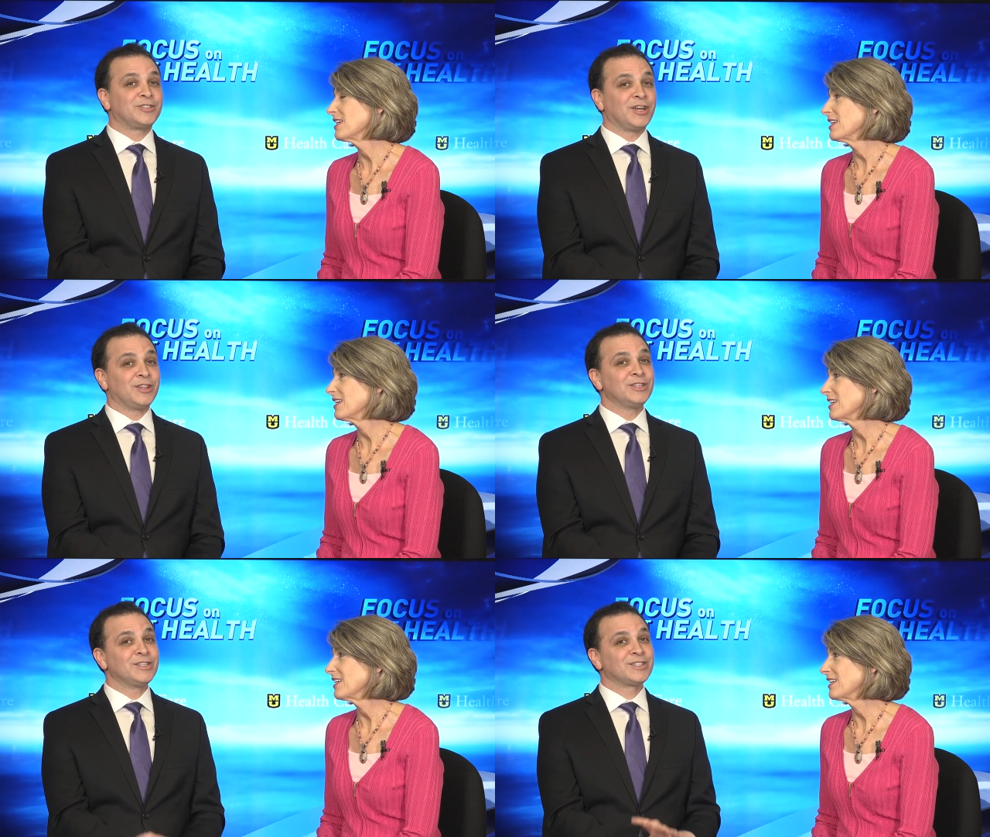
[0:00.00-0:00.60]

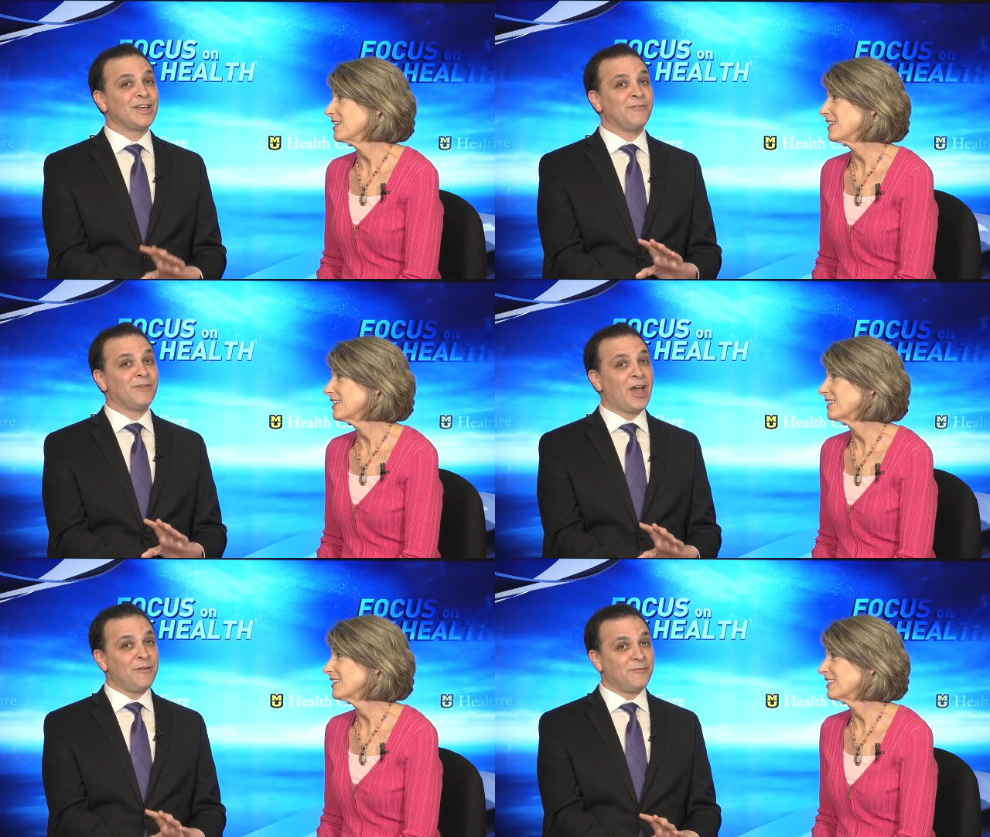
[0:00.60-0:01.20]
Speaker 1: Jen. This is a,
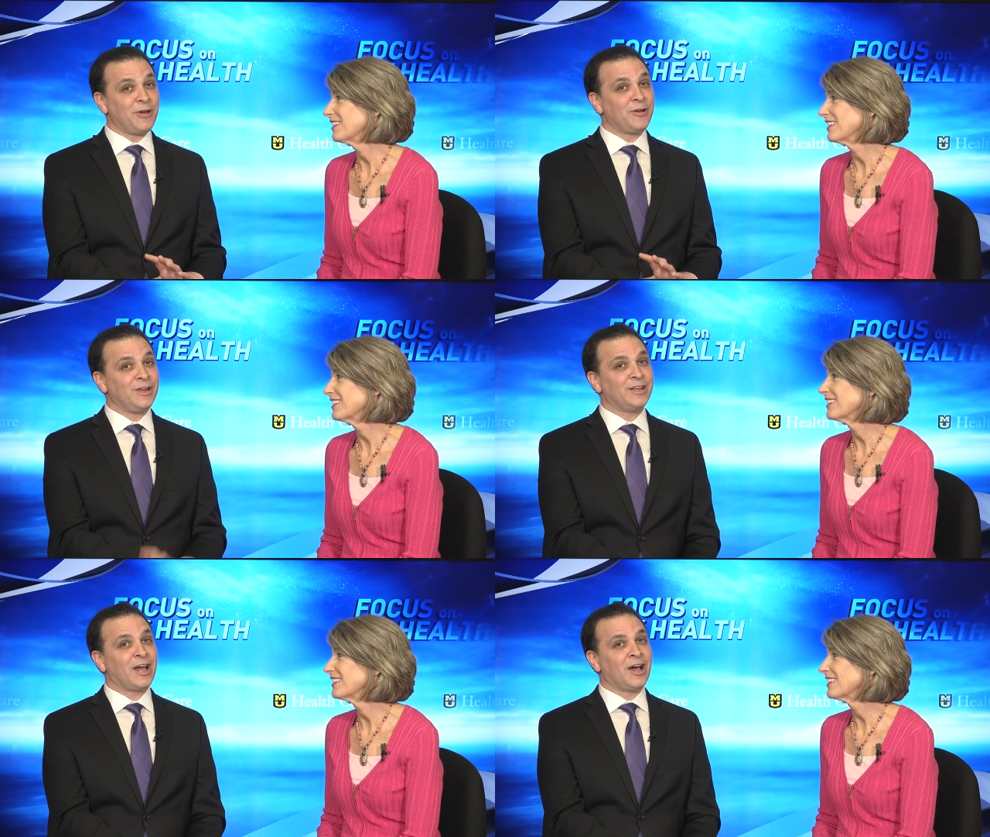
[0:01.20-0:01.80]
a
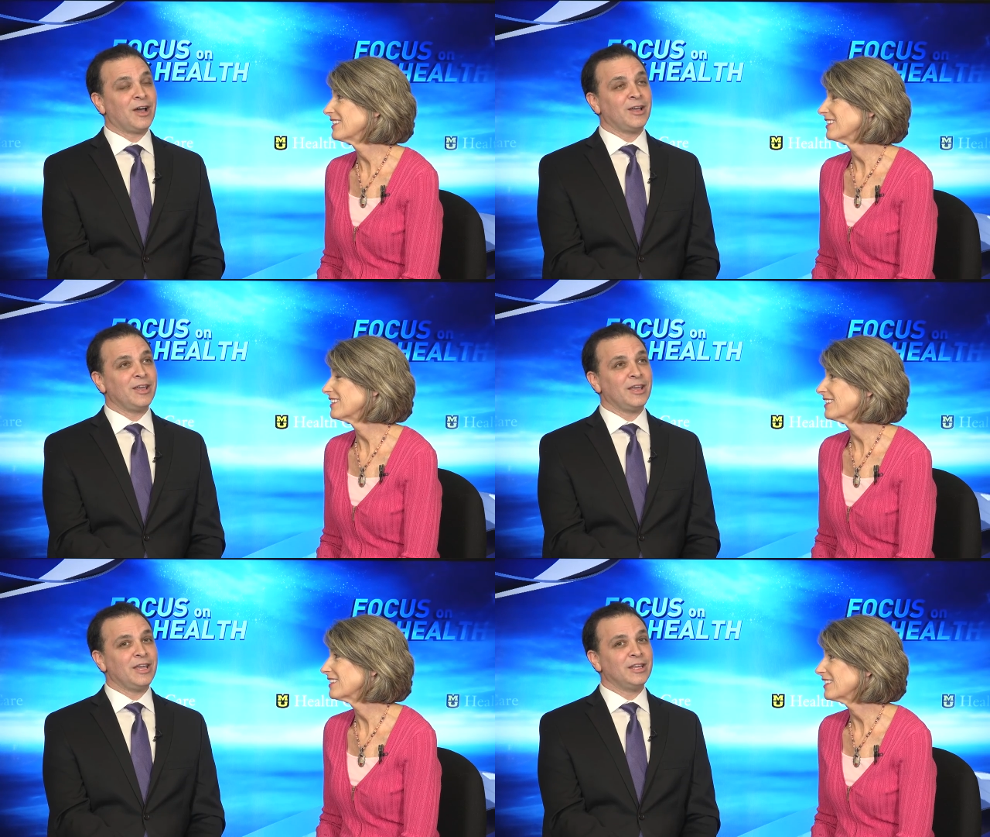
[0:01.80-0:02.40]
very uh,
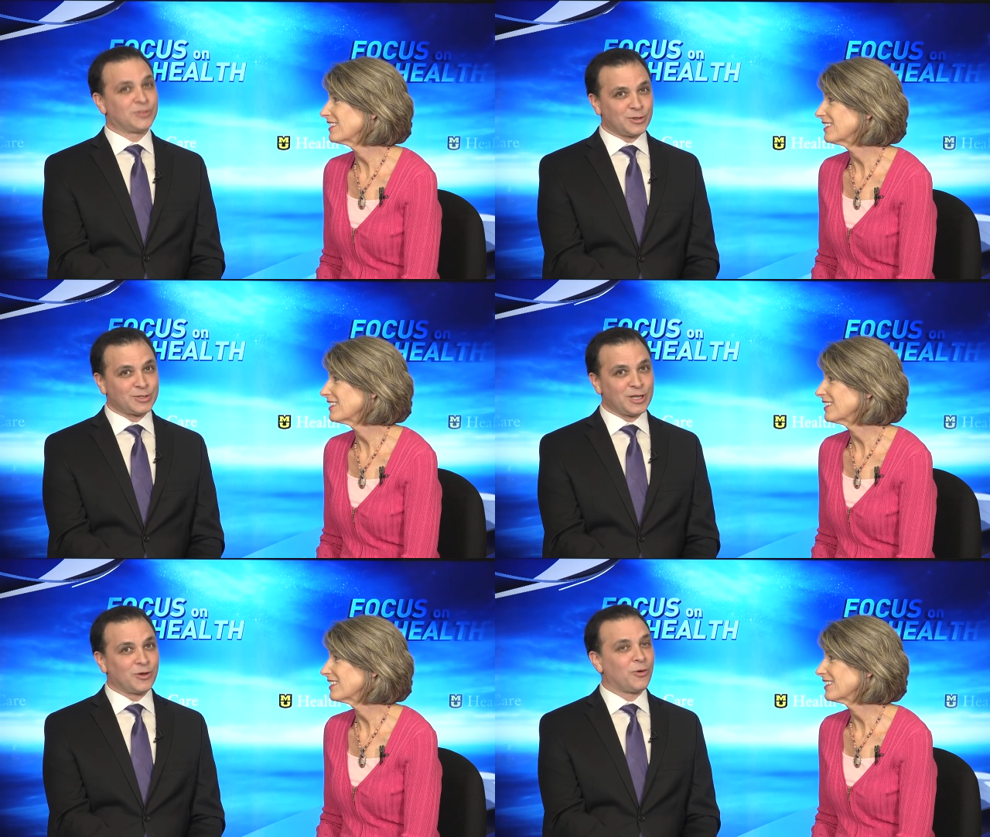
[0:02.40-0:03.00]

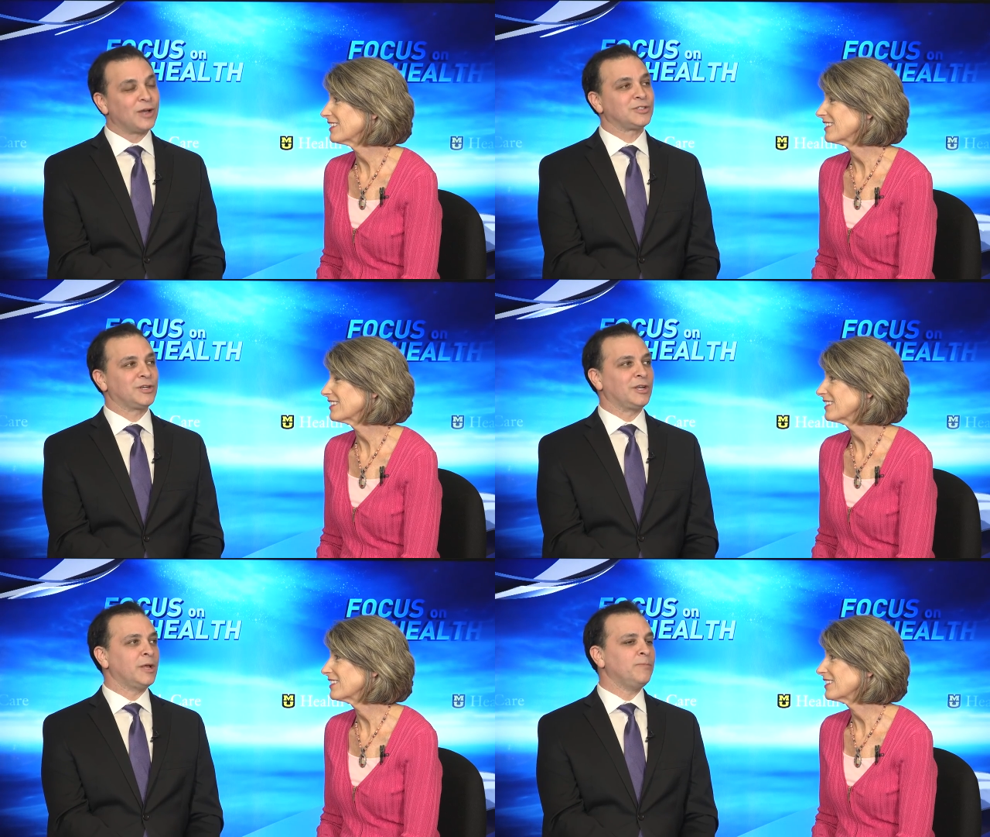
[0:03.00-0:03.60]
interesting
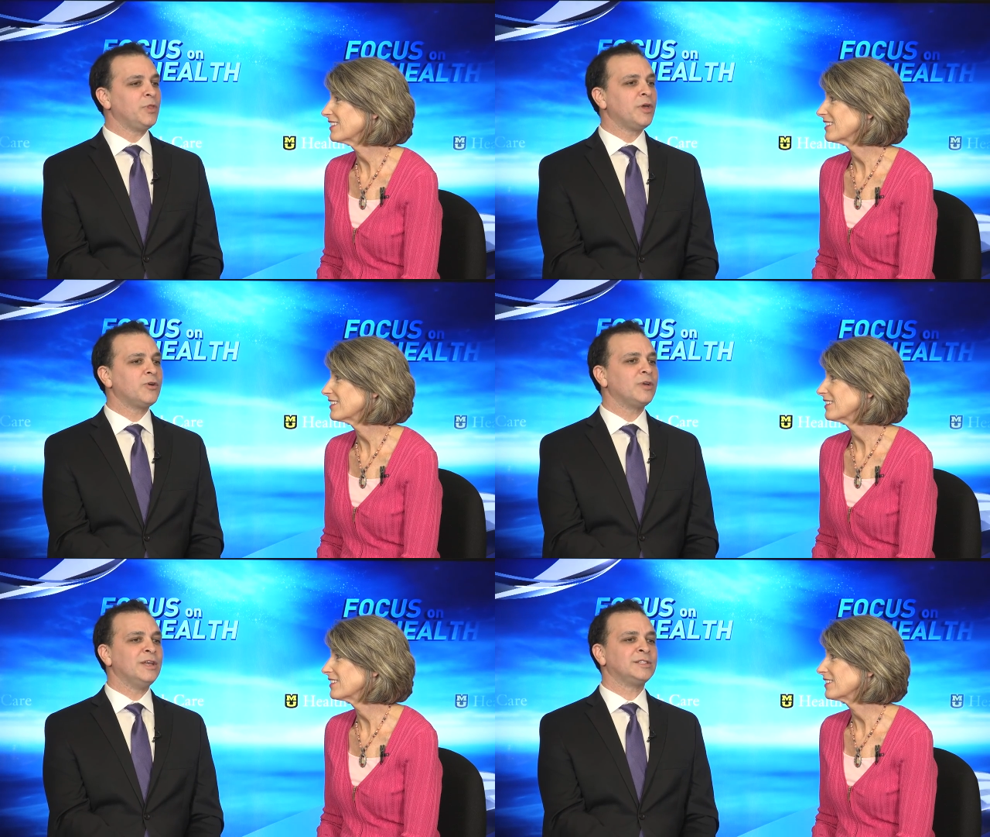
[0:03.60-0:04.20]
question. It,
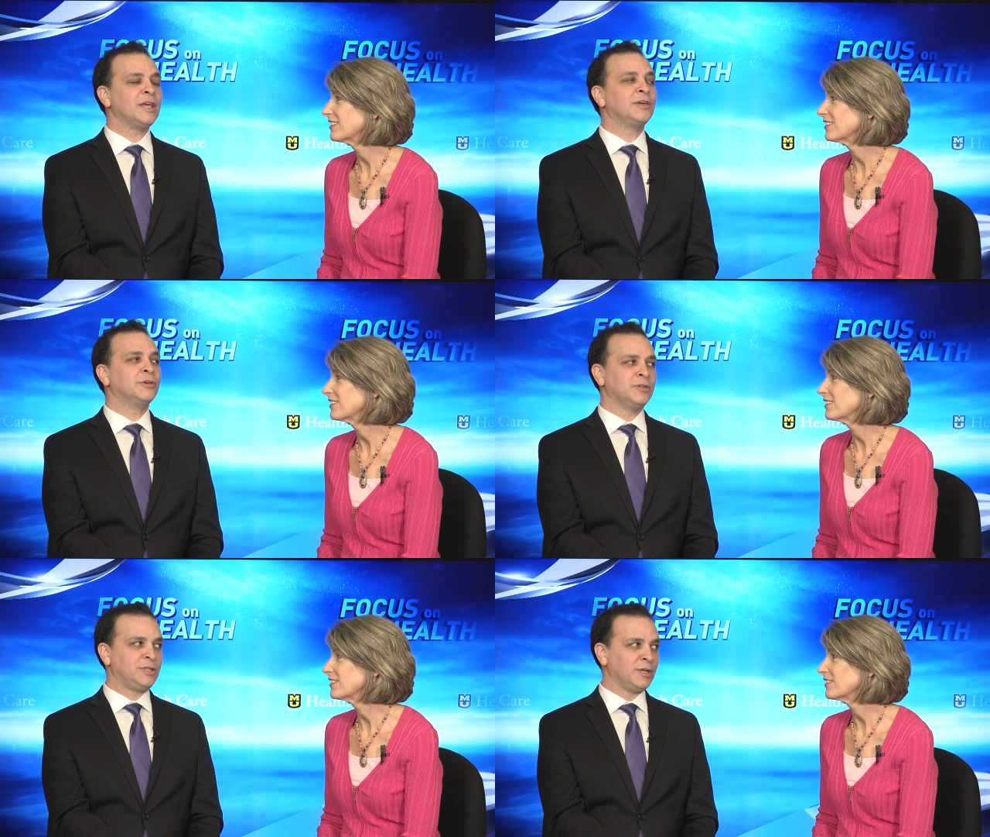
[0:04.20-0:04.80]
there is a
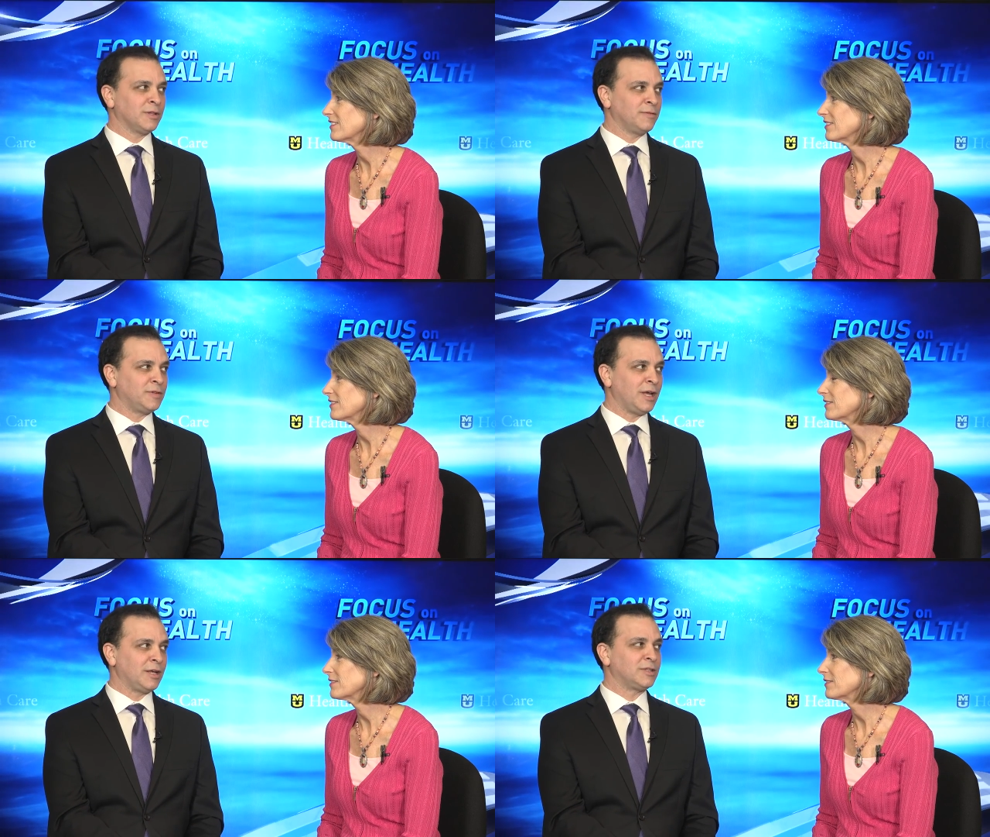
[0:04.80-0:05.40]
good deal of
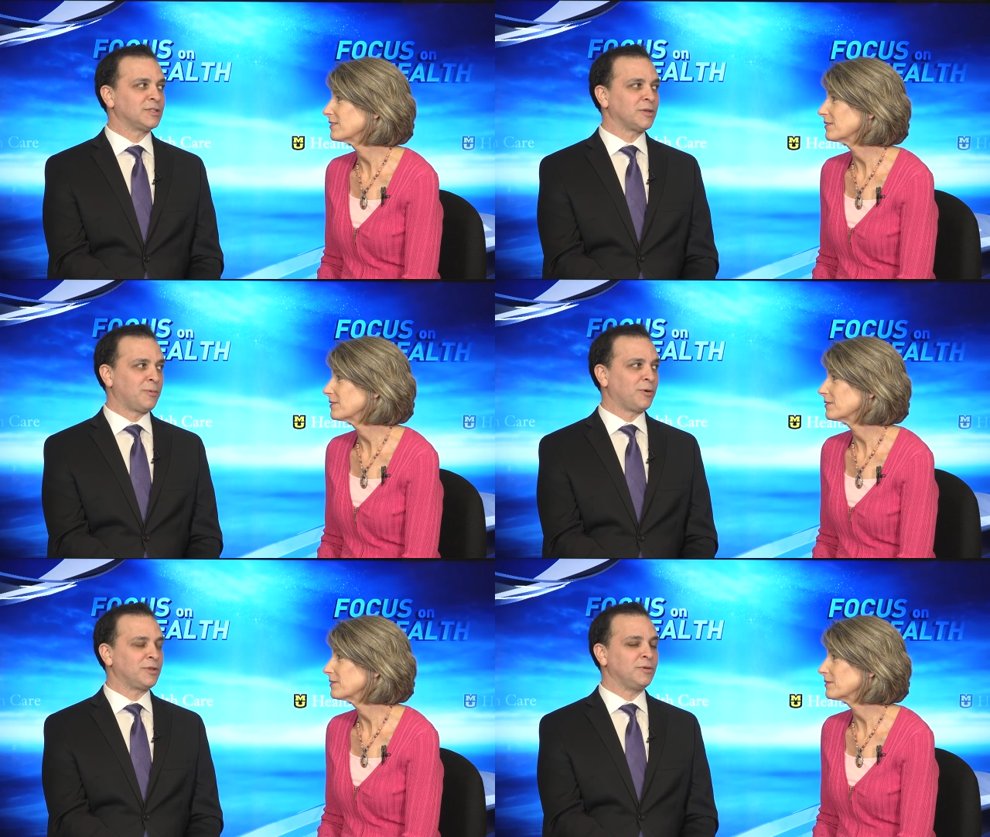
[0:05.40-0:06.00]
data to
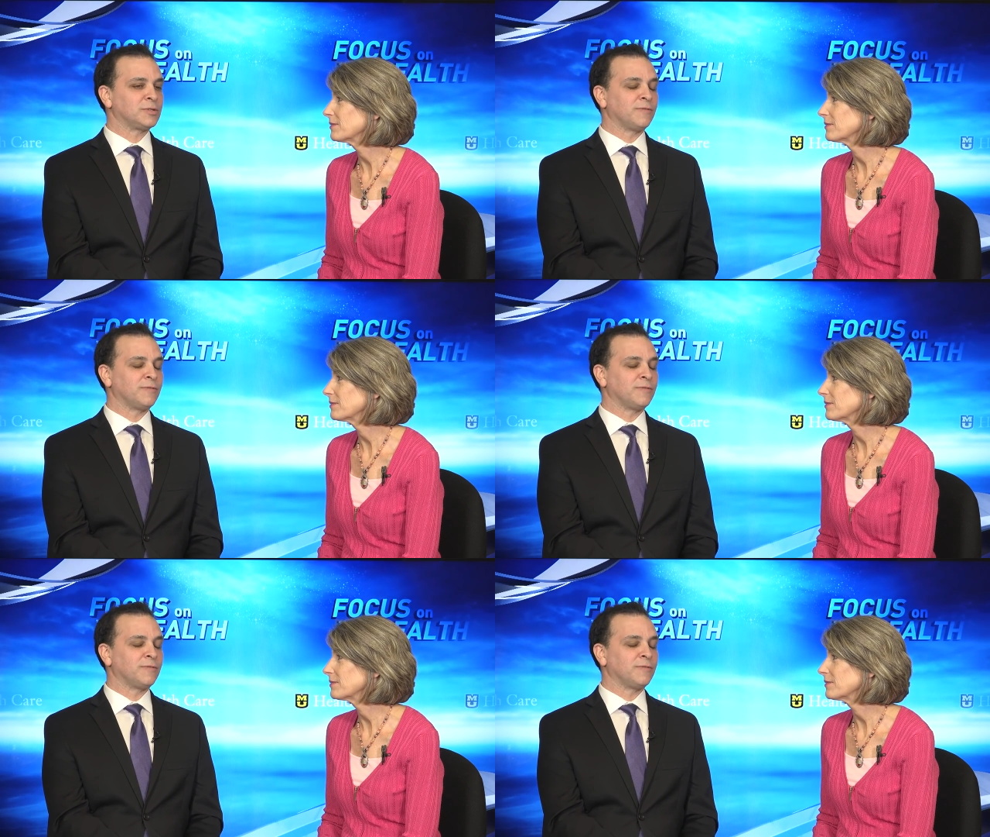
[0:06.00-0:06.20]
support the use of